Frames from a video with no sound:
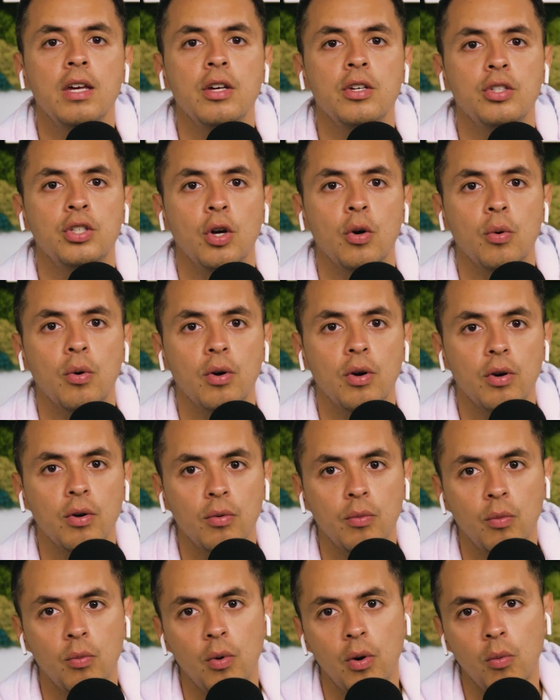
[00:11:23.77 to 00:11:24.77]
So,
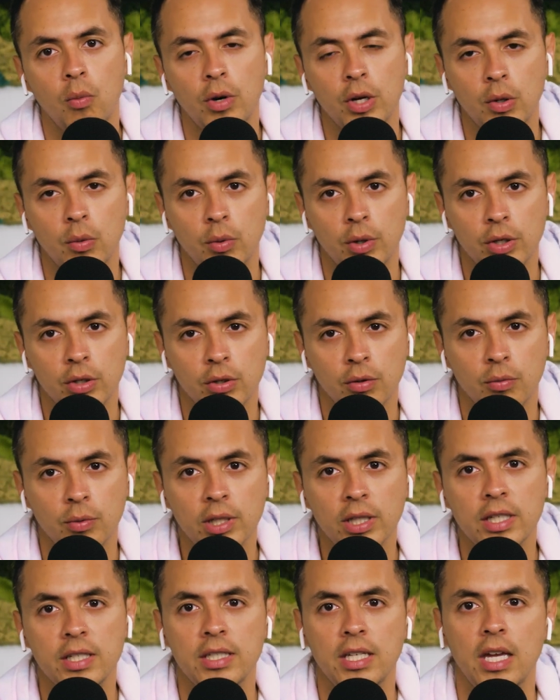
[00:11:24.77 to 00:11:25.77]
mm-hmm. what, what, what, you're
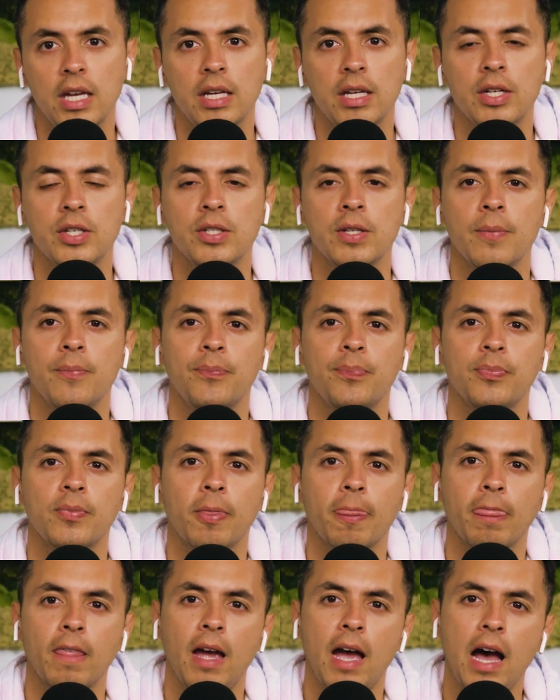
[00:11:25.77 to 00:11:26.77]
really saying is
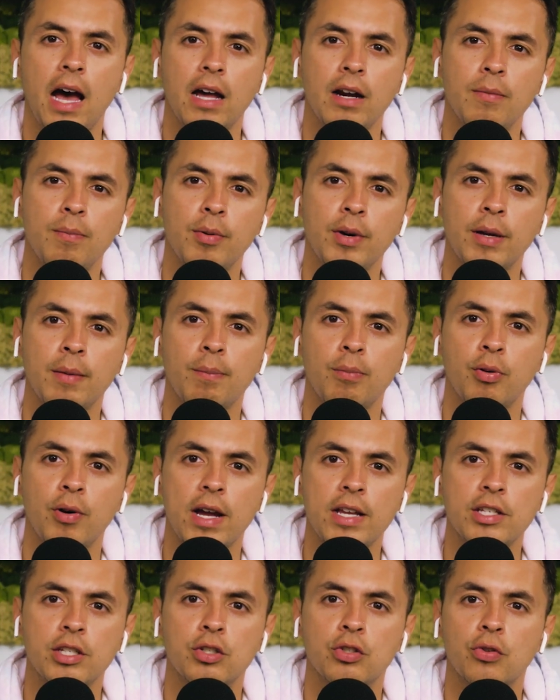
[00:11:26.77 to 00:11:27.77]
how to bring
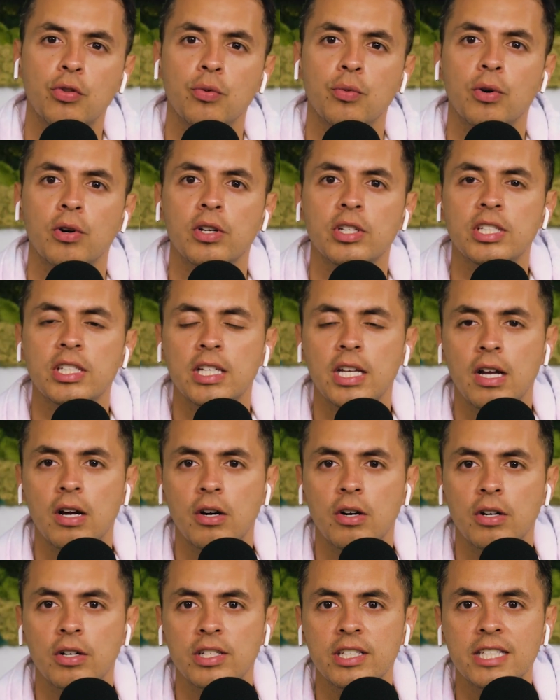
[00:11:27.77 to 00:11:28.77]
presence through our, se-
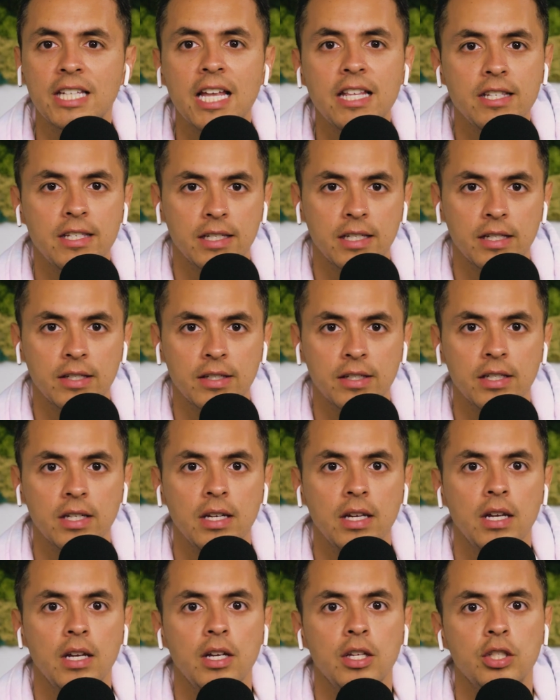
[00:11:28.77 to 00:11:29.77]
our senses
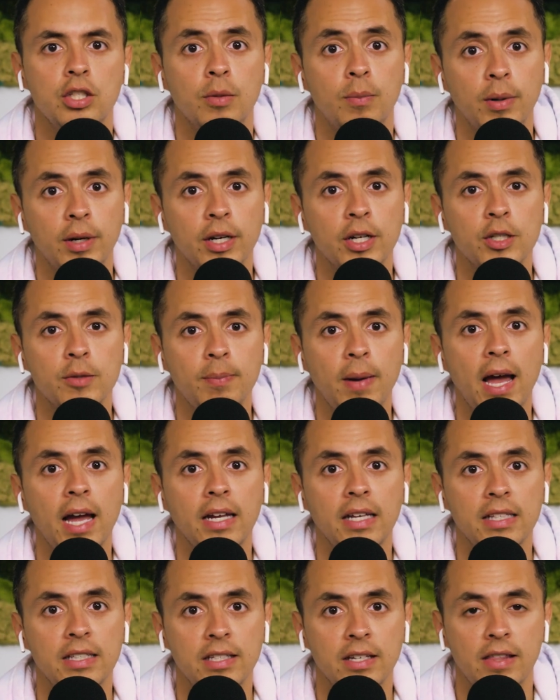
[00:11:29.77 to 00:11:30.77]
to bring us
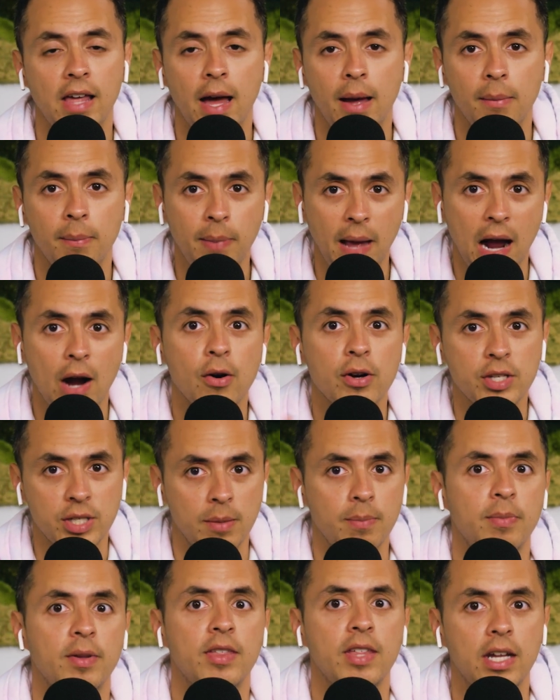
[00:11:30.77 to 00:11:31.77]
back into that
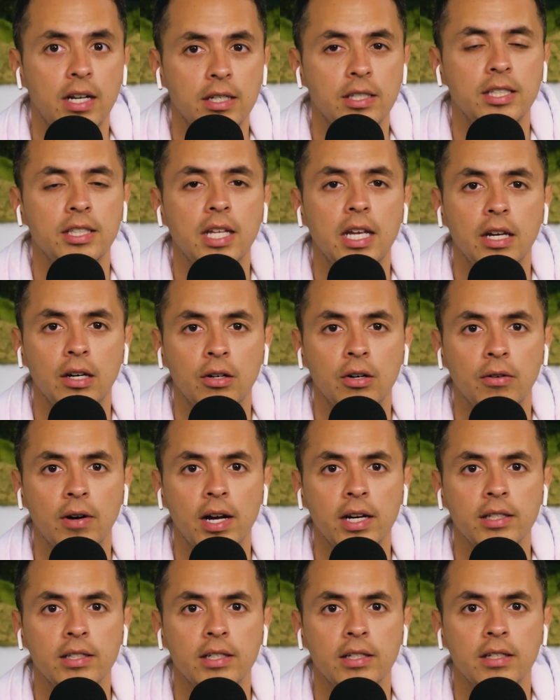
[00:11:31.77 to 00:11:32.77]
parasympathetic state,
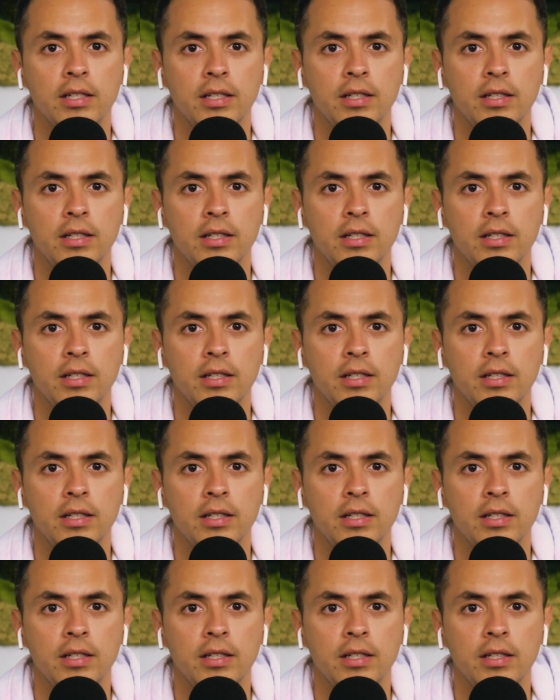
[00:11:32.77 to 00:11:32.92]
correct?